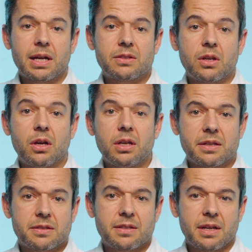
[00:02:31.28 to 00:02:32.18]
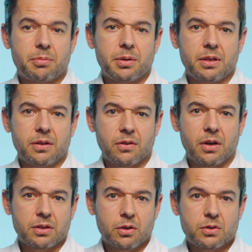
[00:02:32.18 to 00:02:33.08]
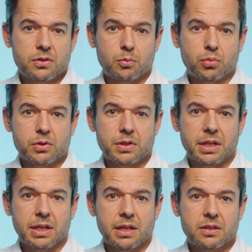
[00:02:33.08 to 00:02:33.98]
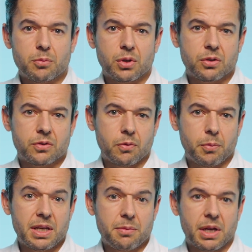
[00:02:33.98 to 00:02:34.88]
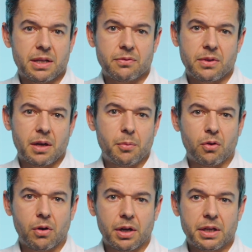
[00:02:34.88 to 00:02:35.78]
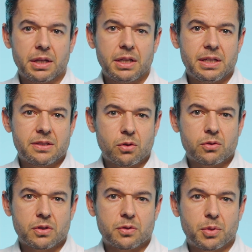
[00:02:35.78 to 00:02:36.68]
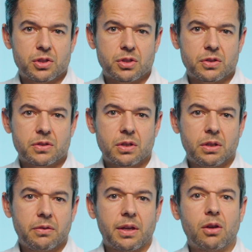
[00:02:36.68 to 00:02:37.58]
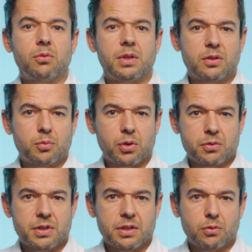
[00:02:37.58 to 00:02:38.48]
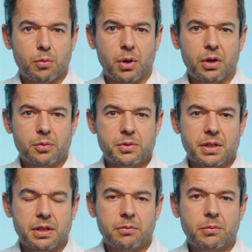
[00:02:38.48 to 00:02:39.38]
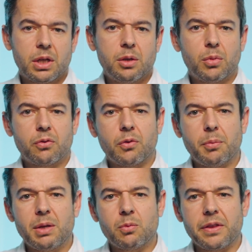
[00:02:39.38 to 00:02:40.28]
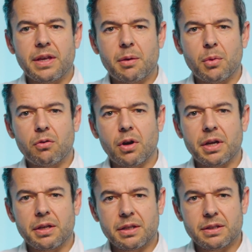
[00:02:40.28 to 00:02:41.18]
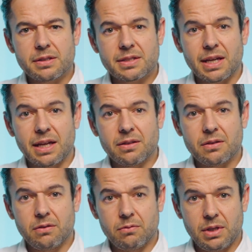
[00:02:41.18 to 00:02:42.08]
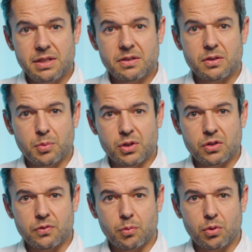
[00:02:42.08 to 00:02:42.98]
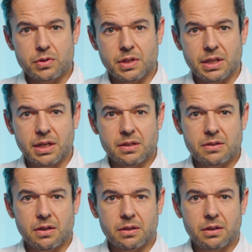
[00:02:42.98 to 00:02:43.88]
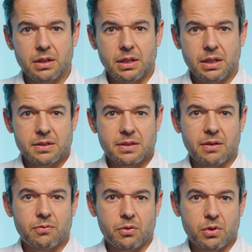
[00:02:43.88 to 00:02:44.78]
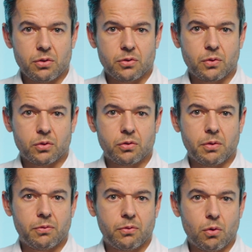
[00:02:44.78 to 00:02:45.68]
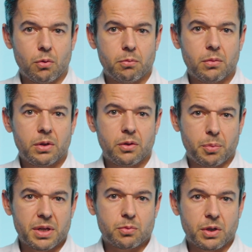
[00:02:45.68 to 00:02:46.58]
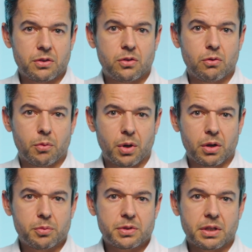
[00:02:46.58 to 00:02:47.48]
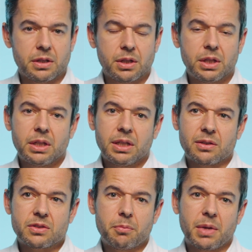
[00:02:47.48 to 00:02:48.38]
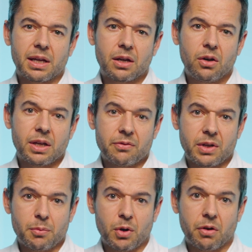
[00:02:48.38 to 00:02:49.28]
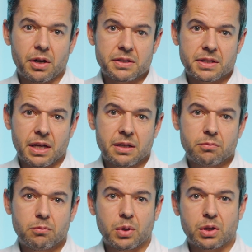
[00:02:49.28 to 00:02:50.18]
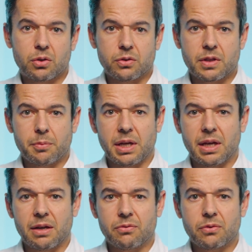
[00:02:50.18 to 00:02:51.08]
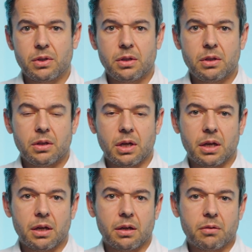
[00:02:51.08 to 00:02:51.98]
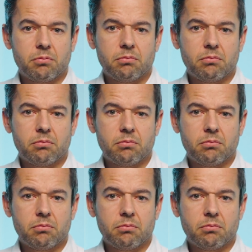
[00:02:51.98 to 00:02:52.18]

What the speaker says: as an earlier step in the diagnosis of prostate cancer, because for many men, if the MRI is not suspicious, they don't need to proceed to a biopsy. But for men where the MRI scan is suspicious for prostate cancer, it's then very useful to inform the best way to do the biopsy. Now, some men can't have an MRI scan because they may have a